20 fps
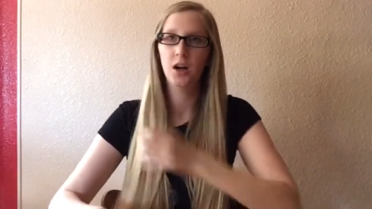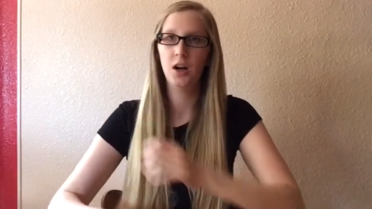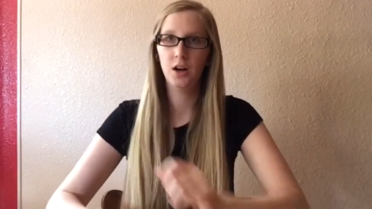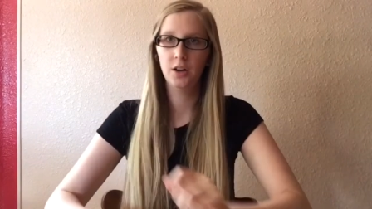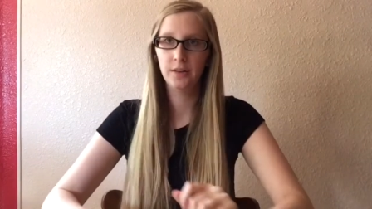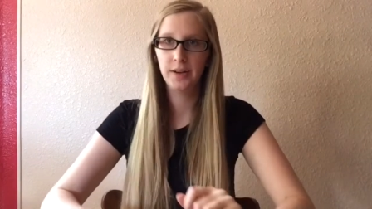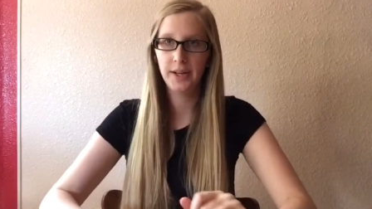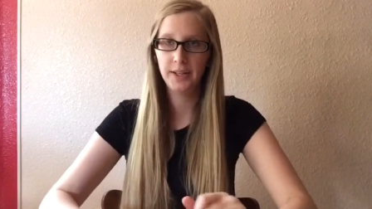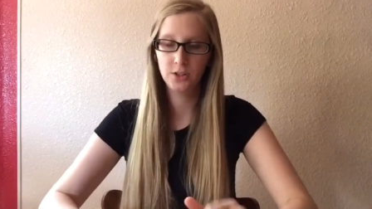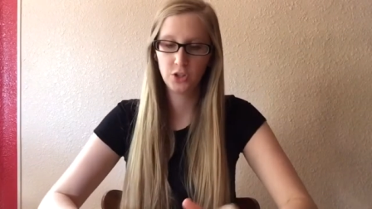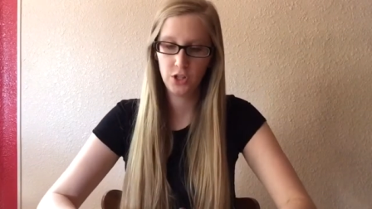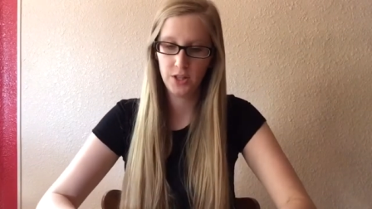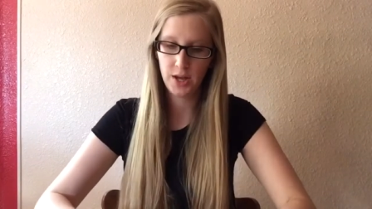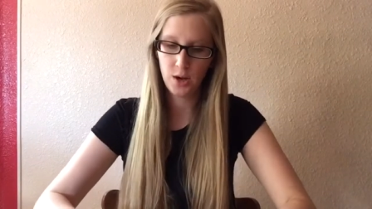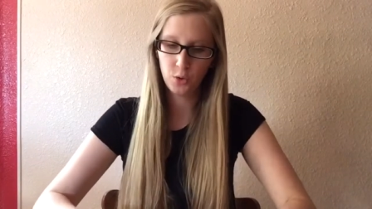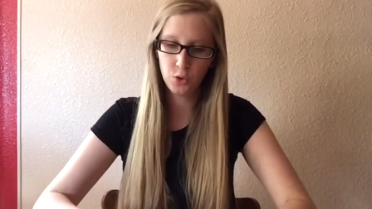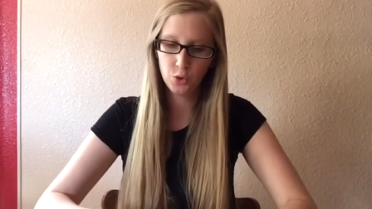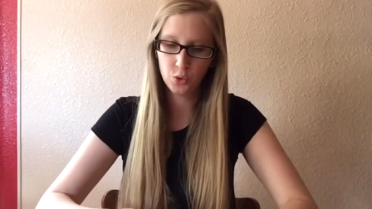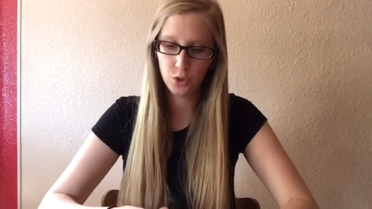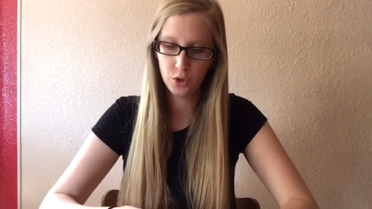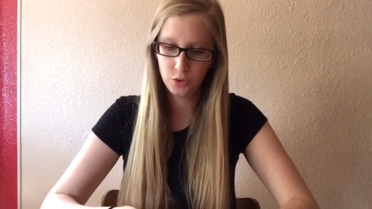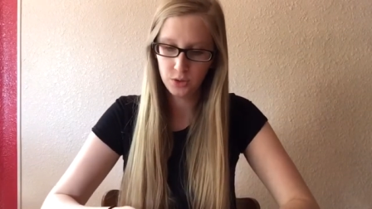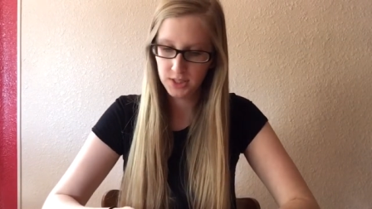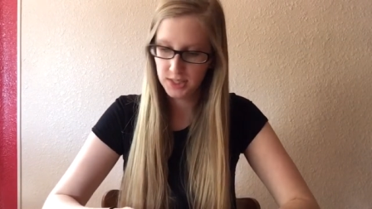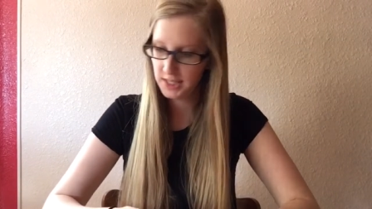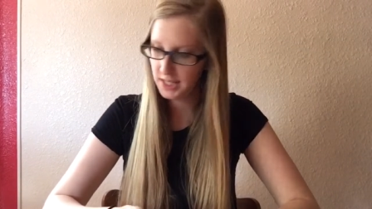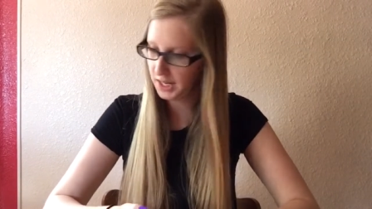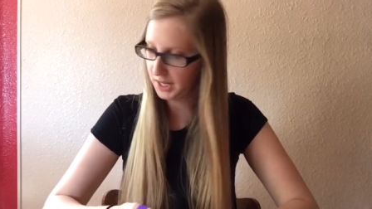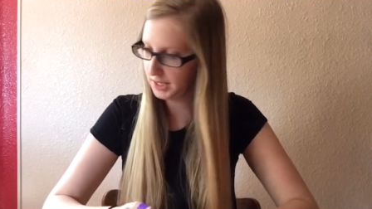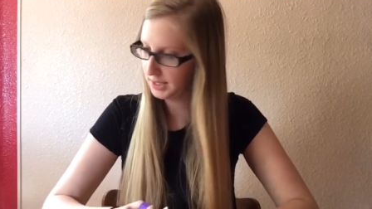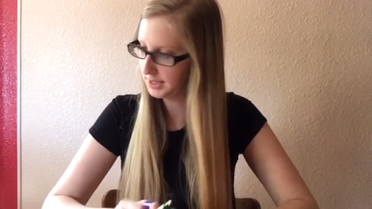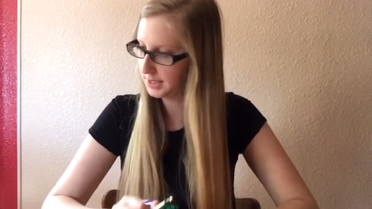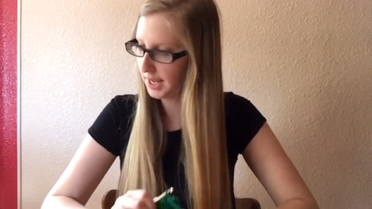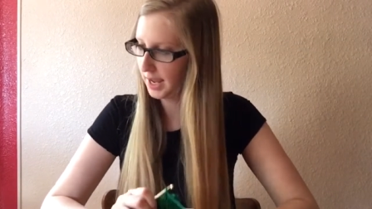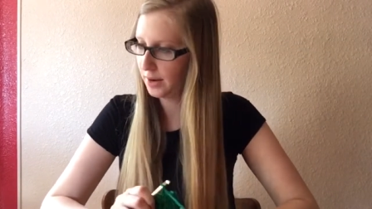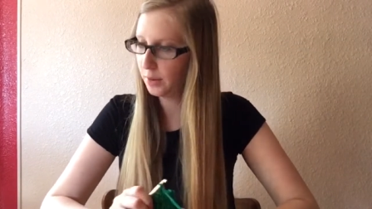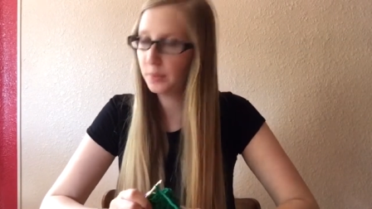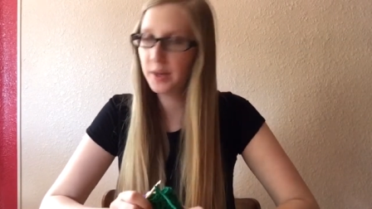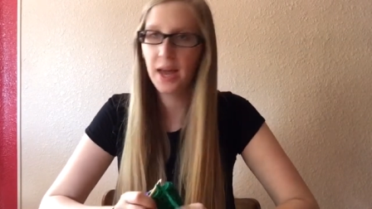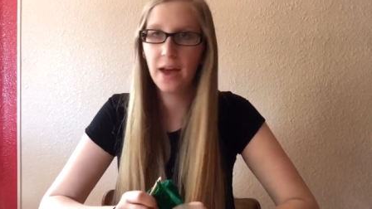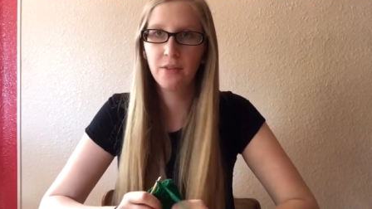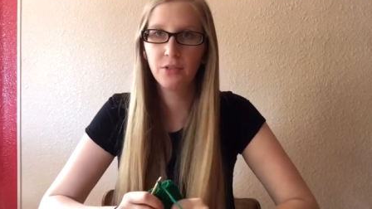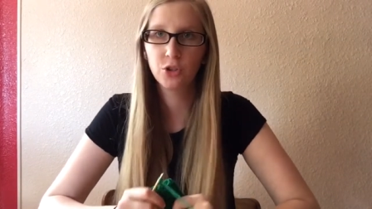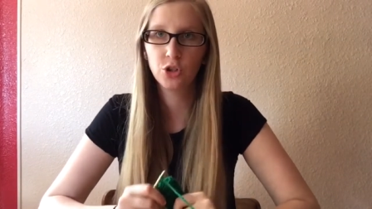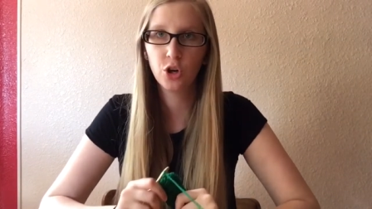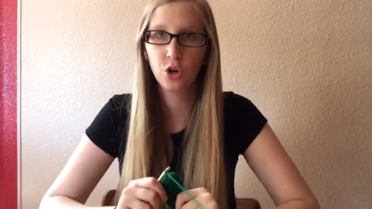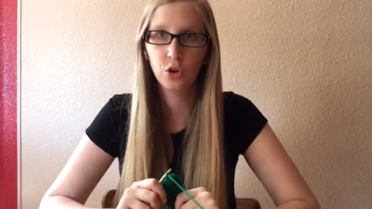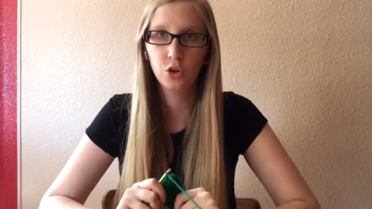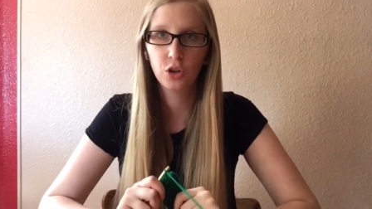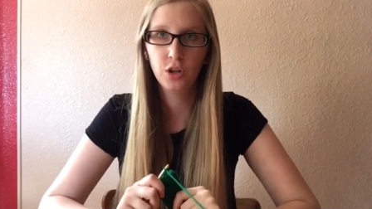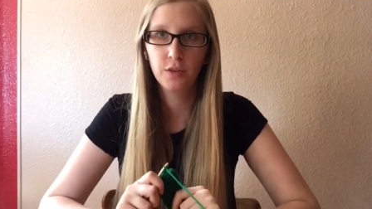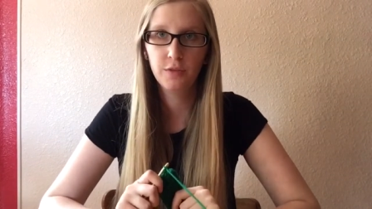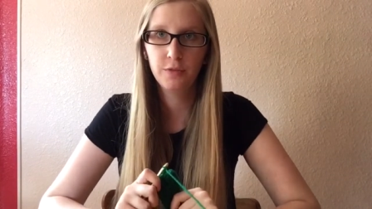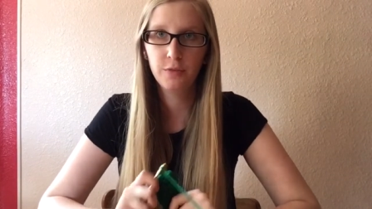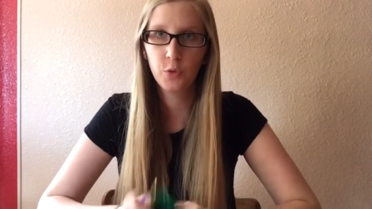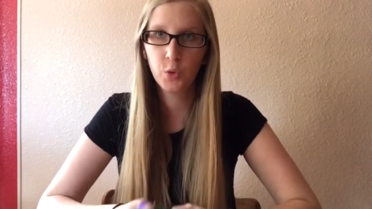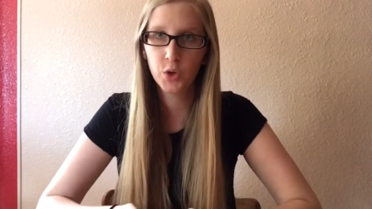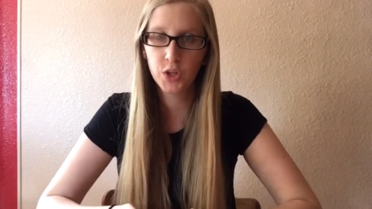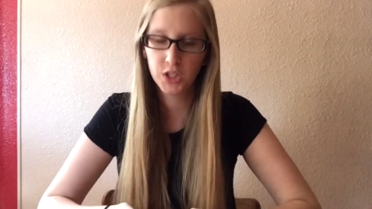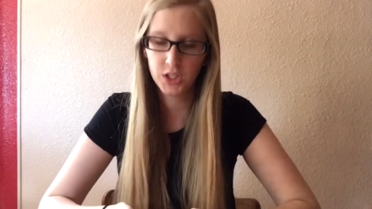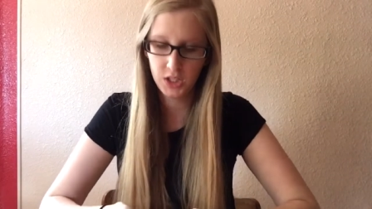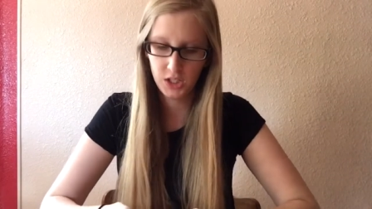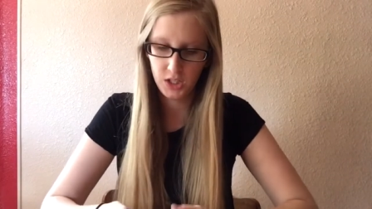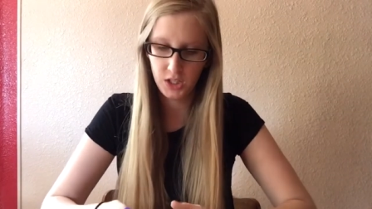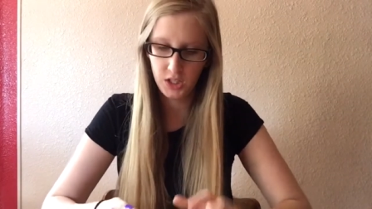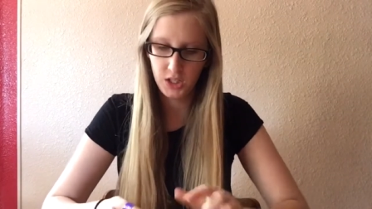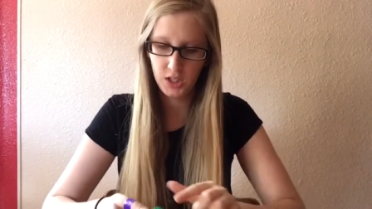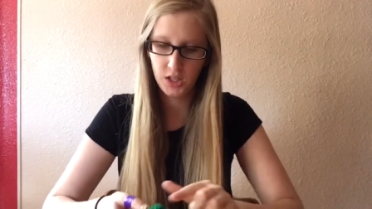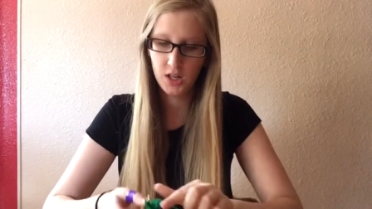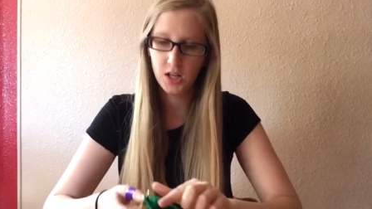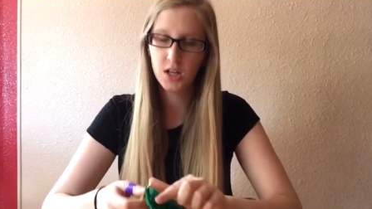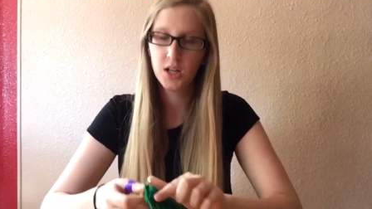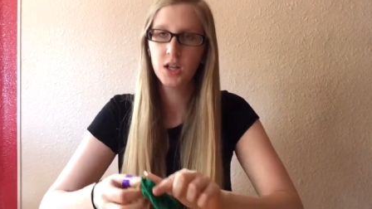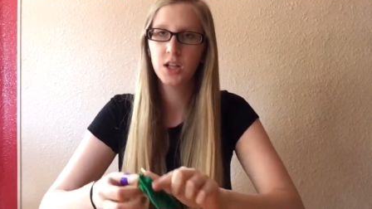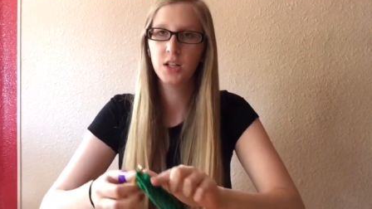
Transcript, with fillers: all right so that was row six and we have a total of 14